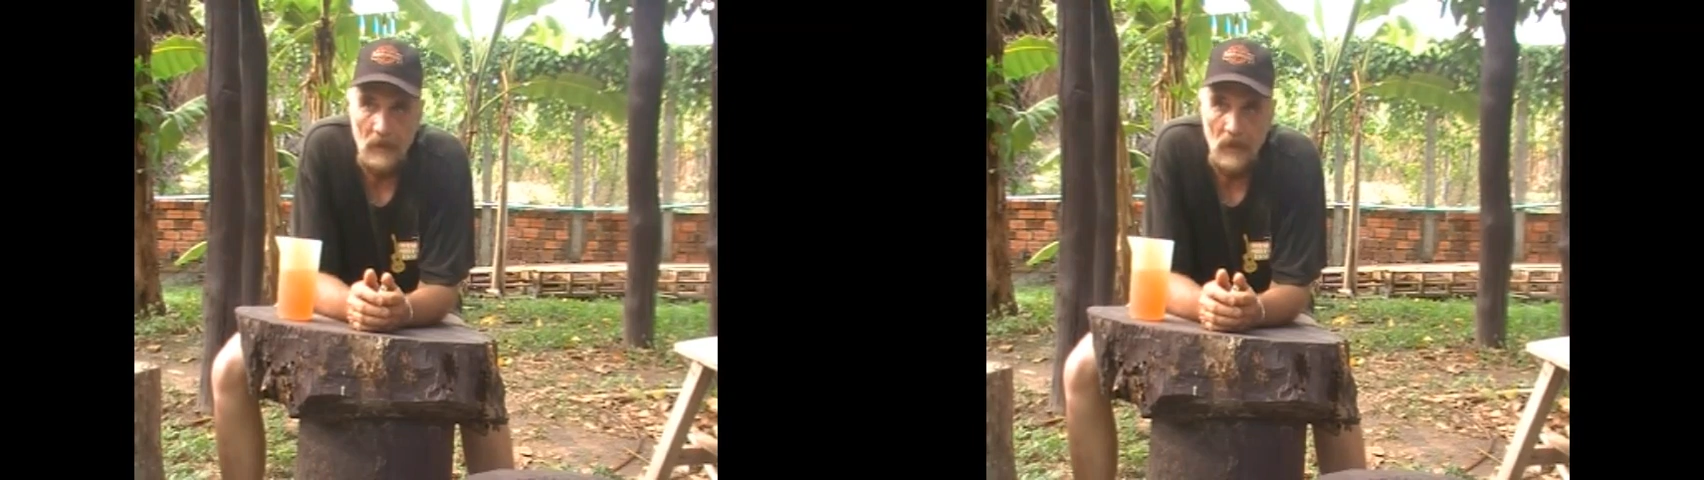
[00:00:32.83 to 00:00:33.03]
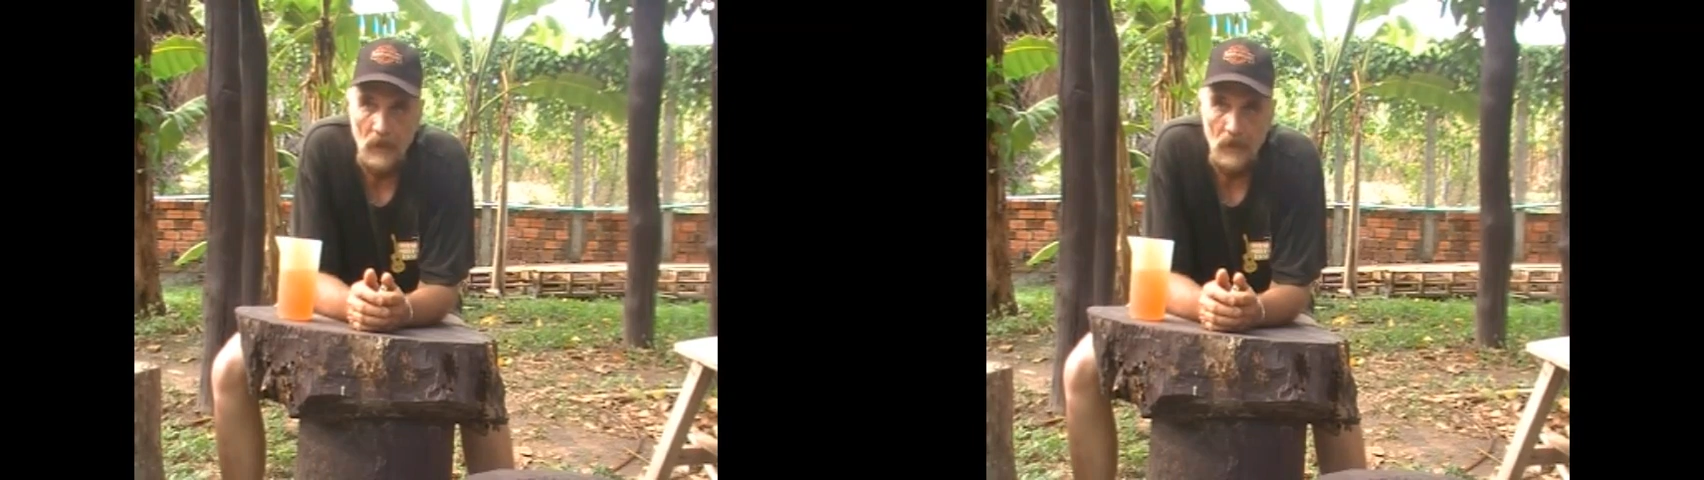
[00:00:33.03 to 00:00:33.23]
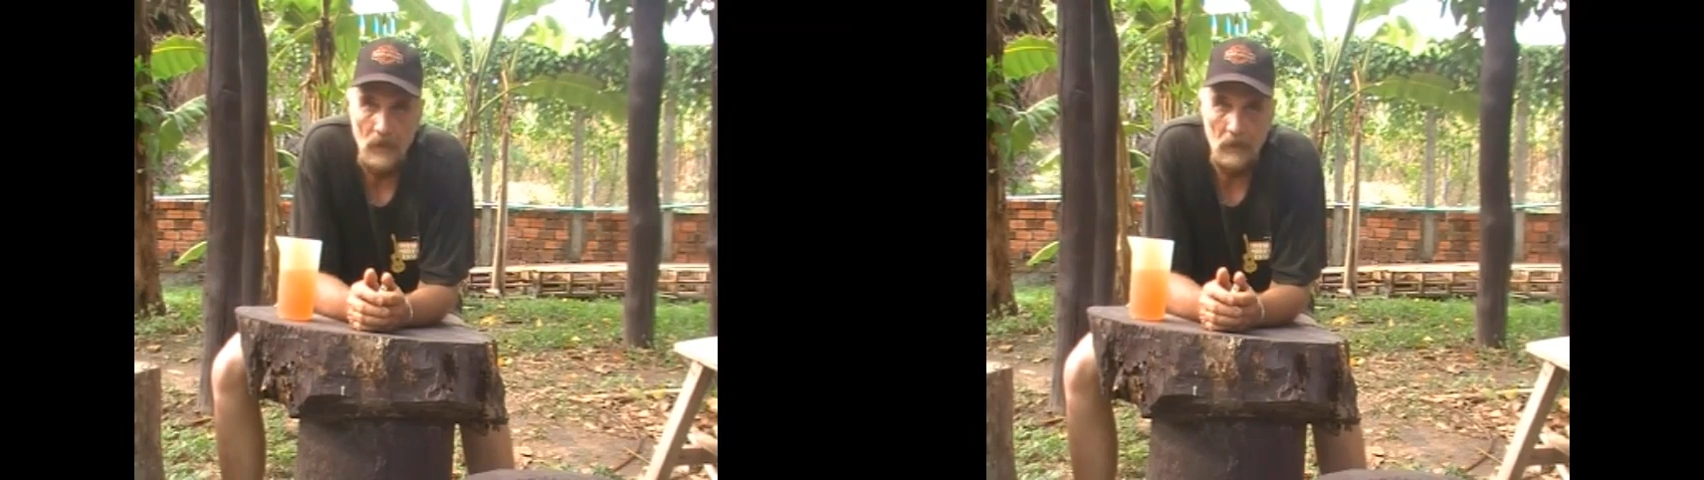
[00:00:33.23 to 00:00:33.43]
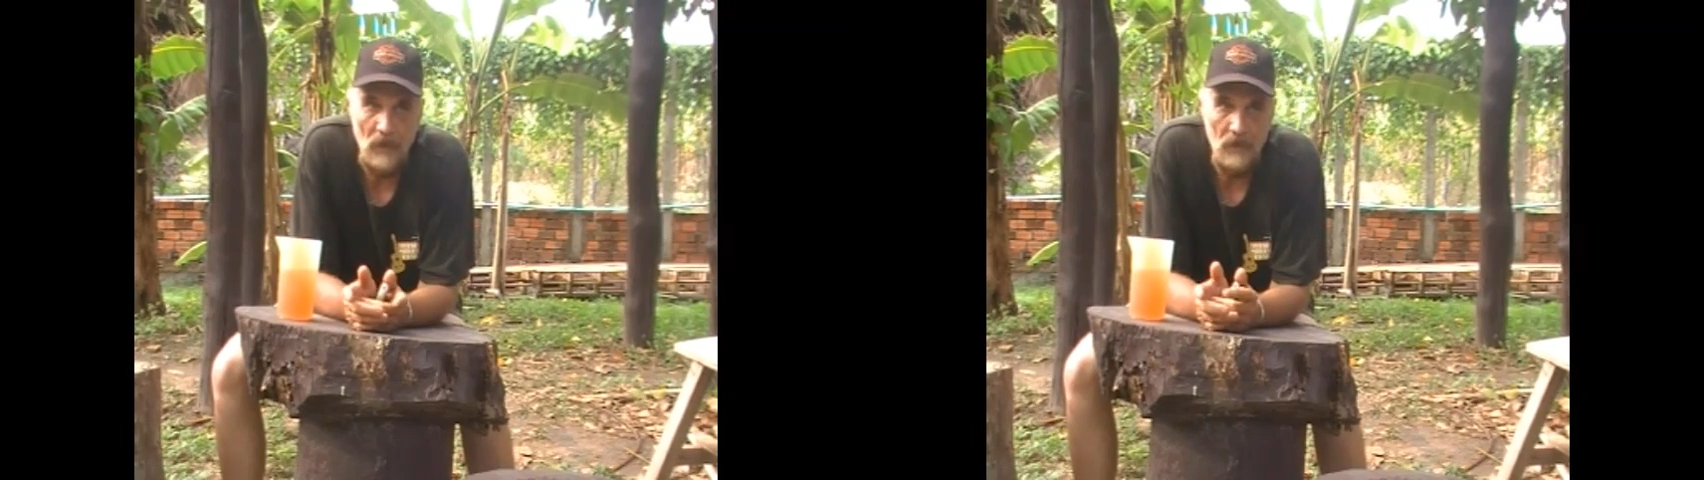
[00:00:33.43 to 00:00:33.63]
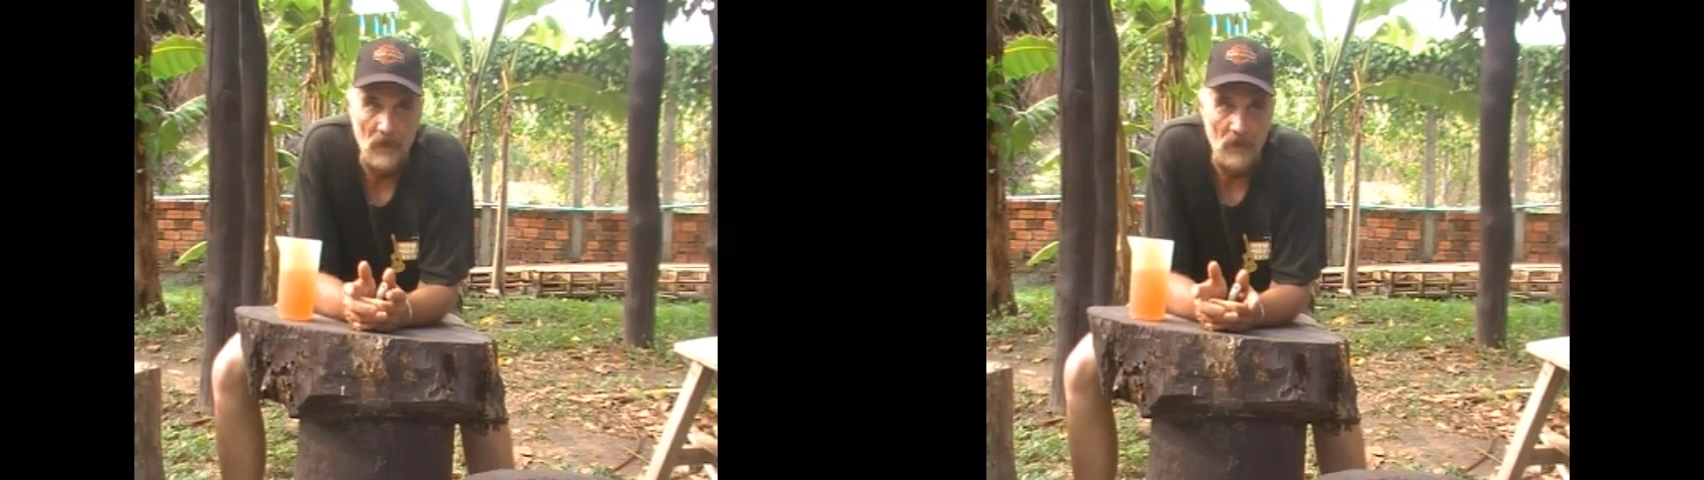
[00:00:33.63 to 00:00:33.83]
because the
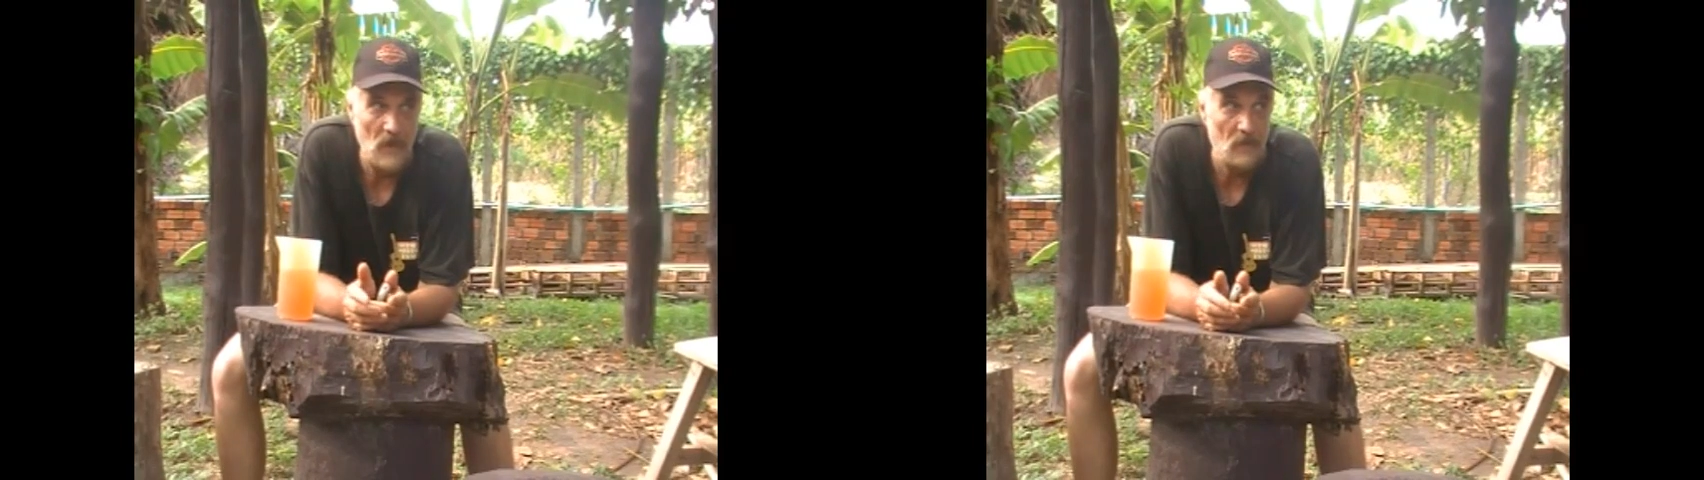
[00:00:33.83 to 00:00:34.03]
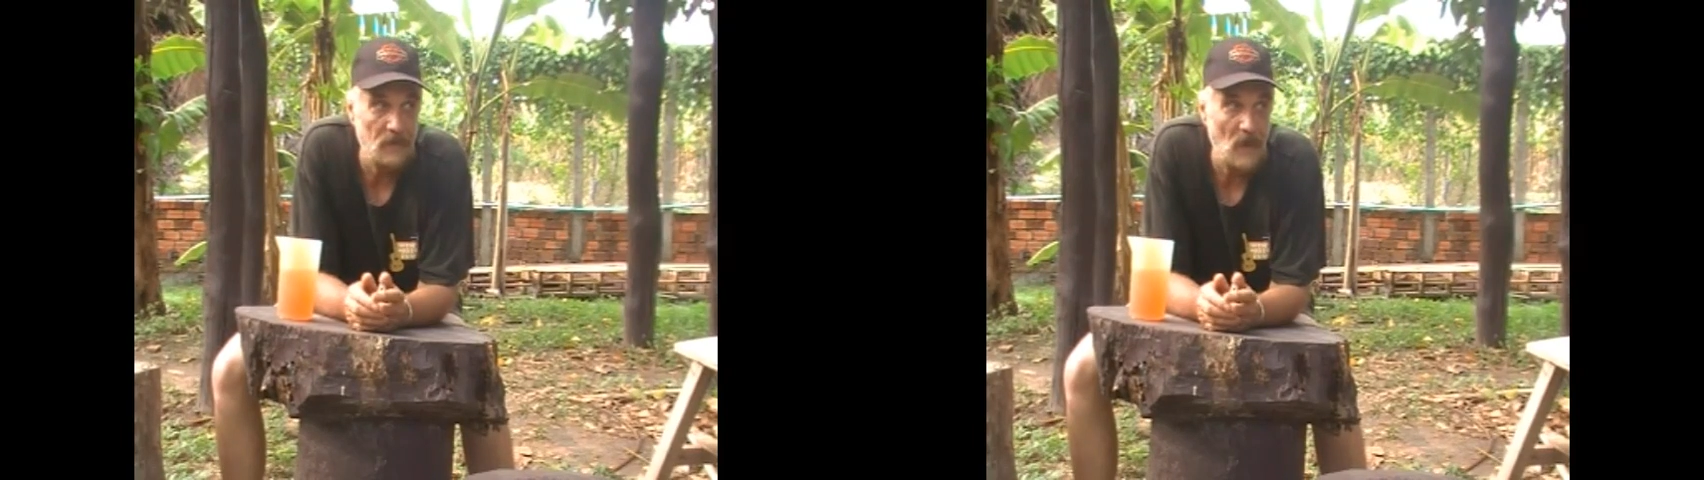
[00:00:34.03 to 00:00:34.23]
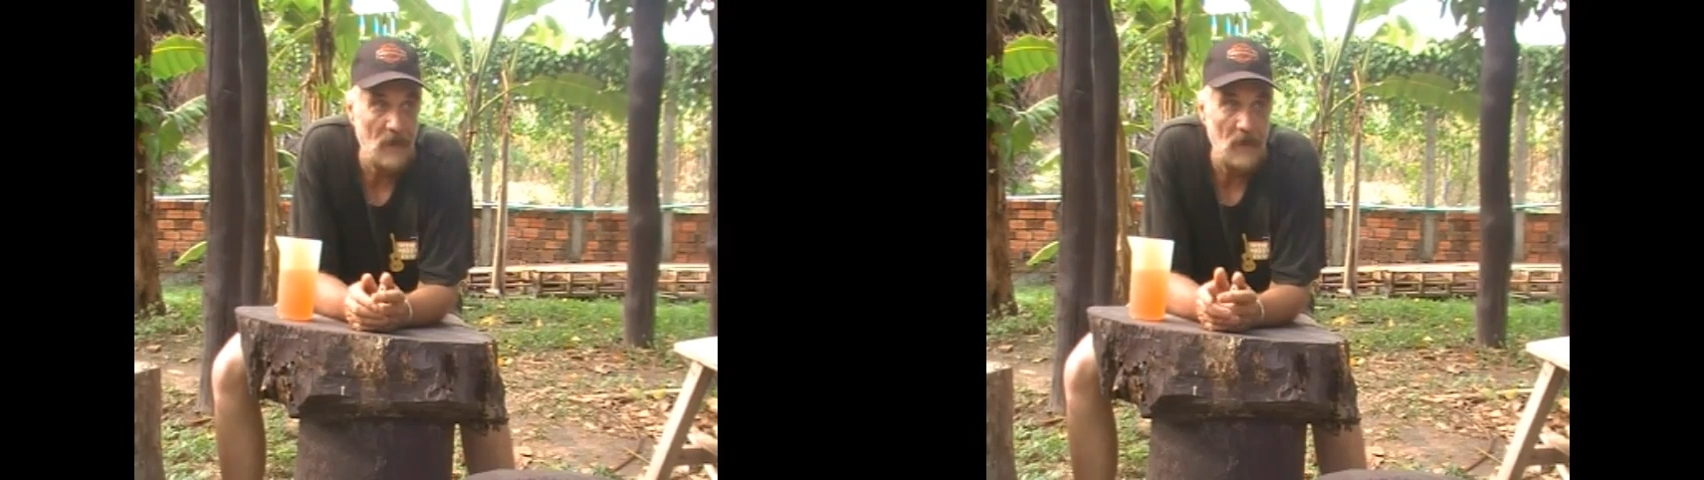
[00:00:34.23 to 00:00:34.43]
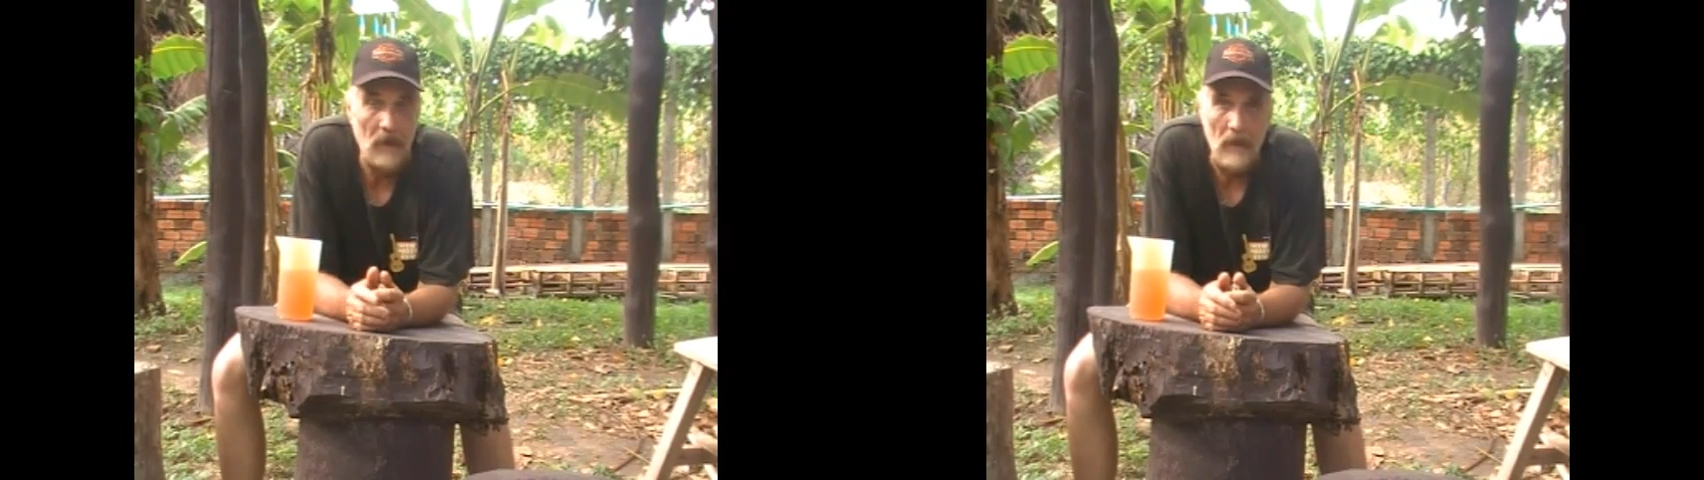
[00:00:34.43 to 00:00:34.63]
place does get flooded,